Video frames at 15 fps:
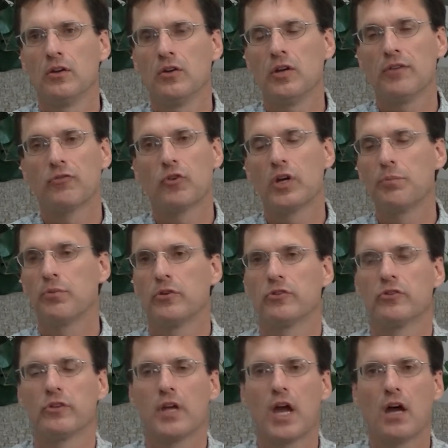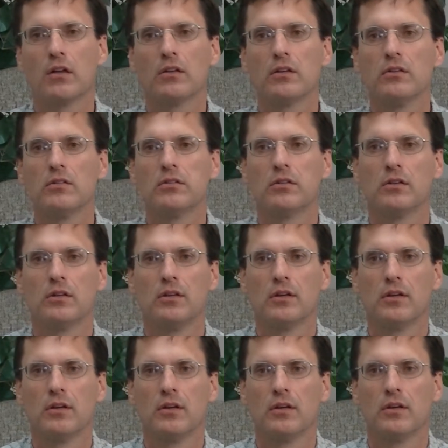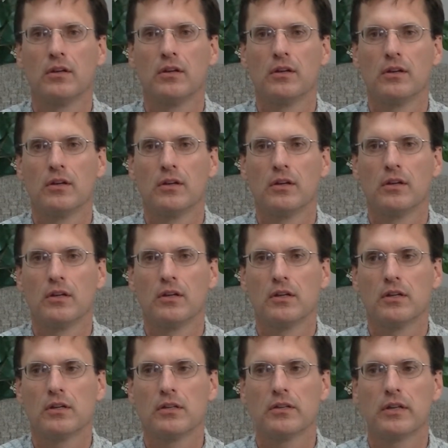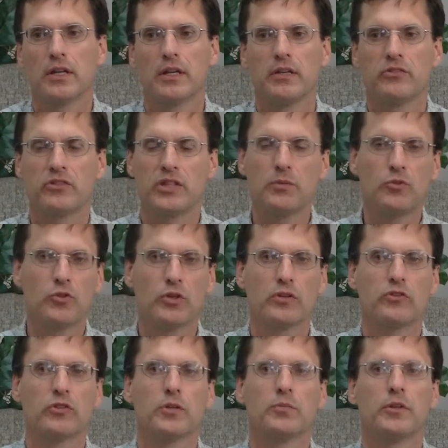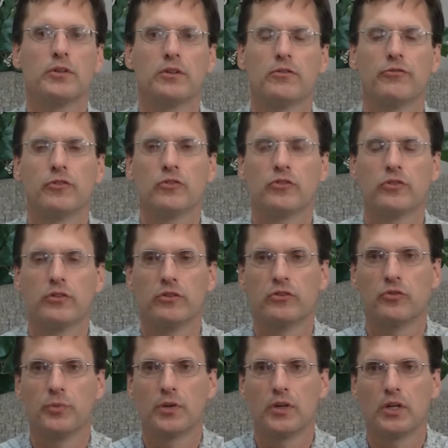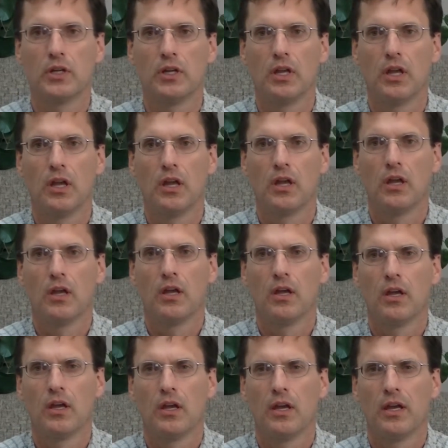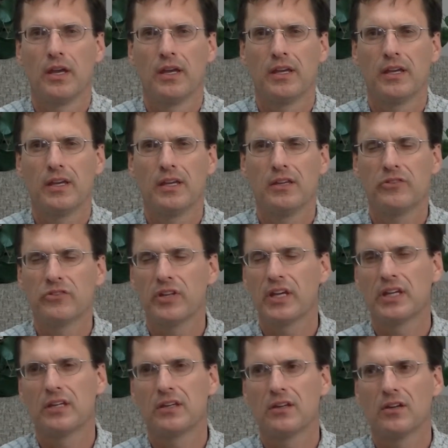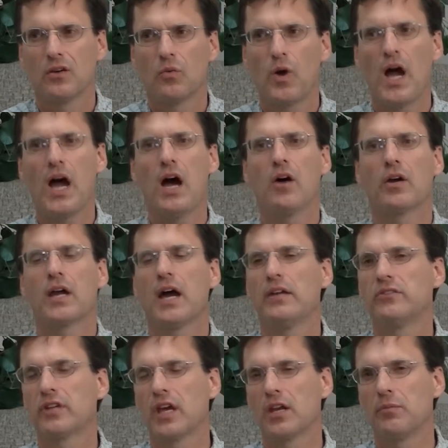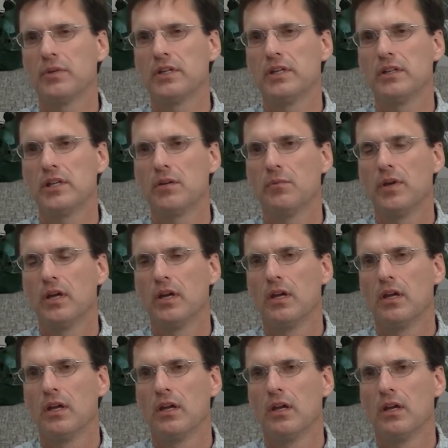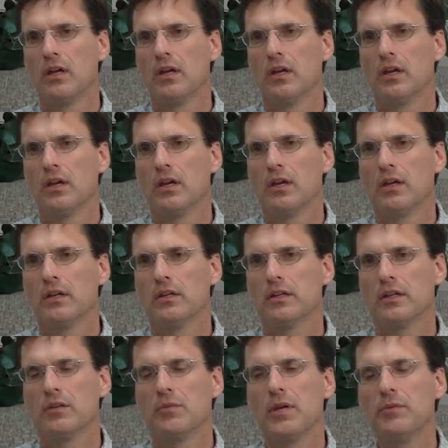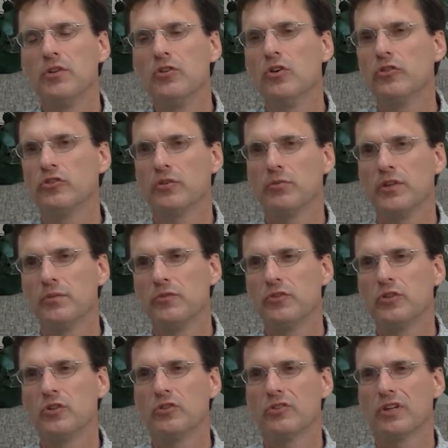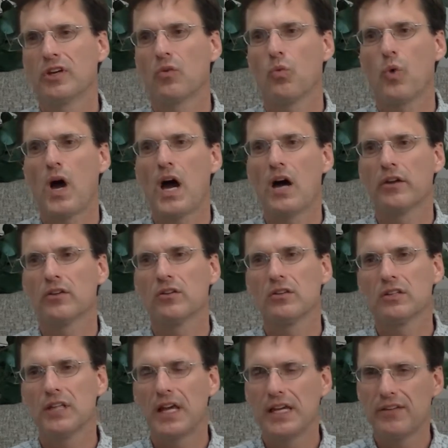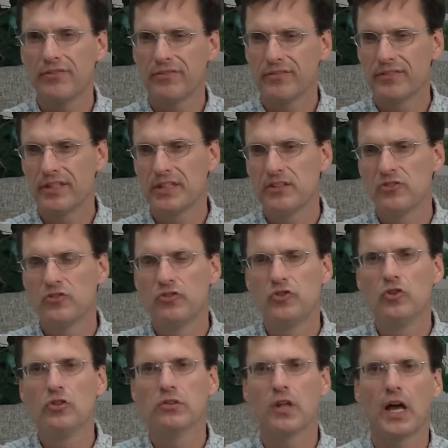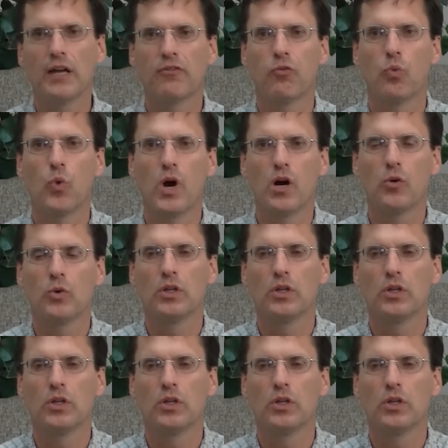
who have great personalities. They seem to exhibit the fruits of the Spirit. It's like, wow, God's got to be in them. And maybe you know some of them too. It's like, wow, you know, life, they just do life well,